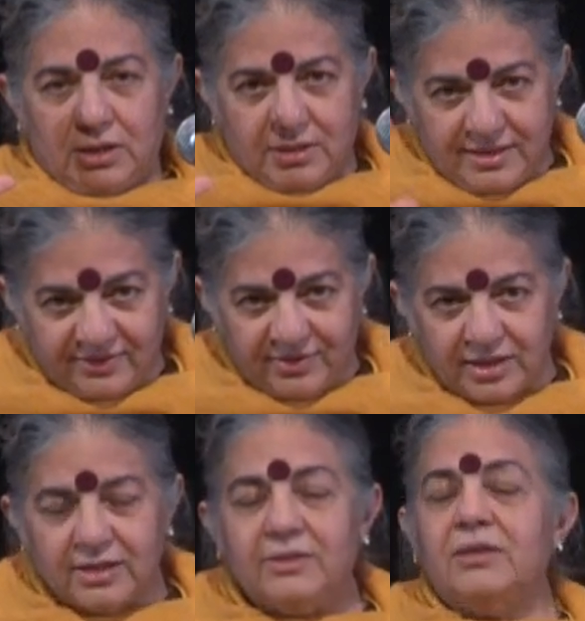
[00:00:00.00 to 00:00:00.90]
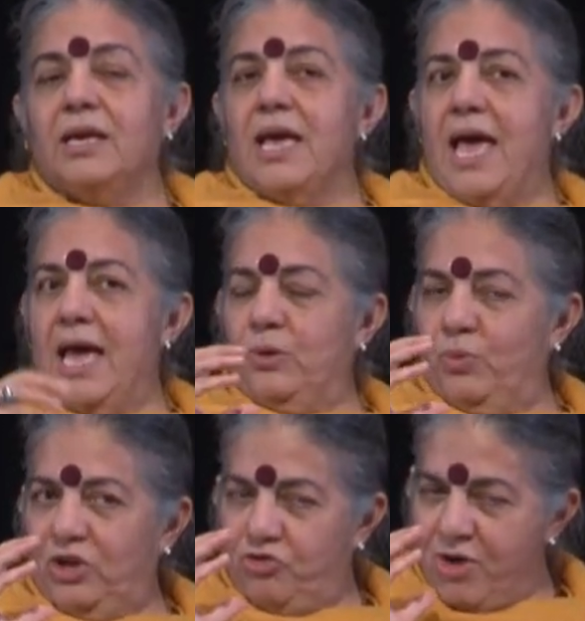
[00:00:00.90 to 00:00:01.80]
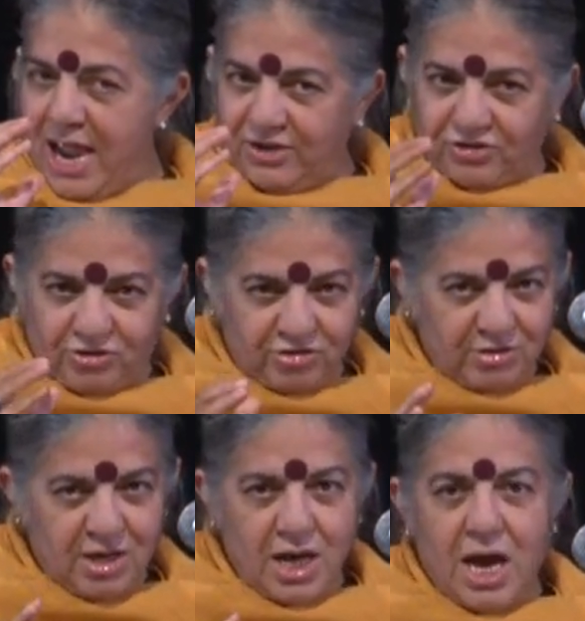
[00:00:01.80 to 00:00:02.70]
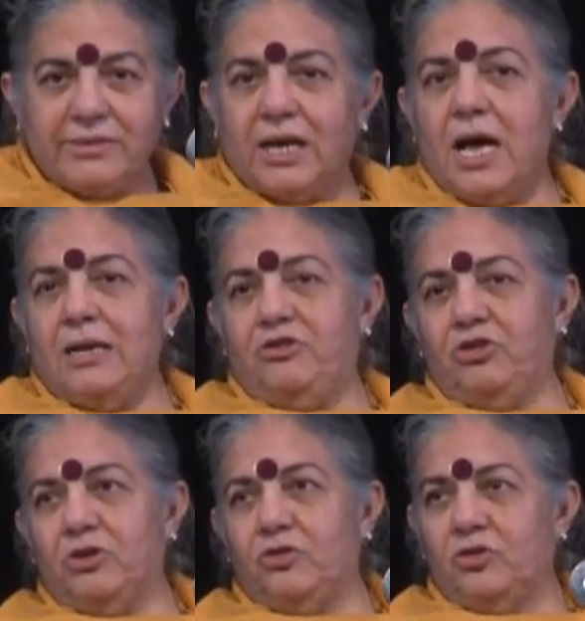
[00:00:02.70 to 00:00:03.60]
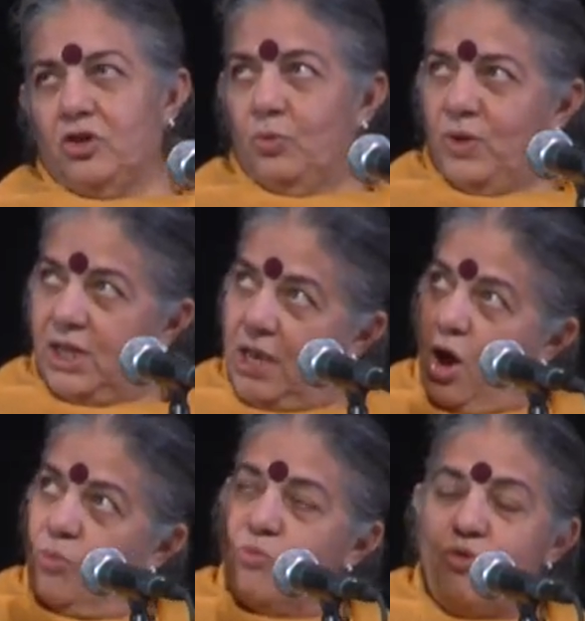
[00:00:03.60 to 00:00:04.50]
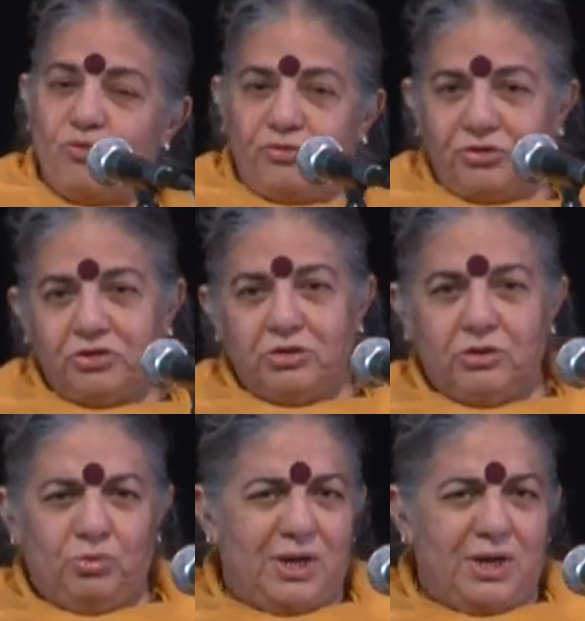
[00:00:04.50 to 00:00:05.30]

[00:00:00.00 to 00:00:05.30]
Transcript: this earth, and we trashed other cultures, we can now move to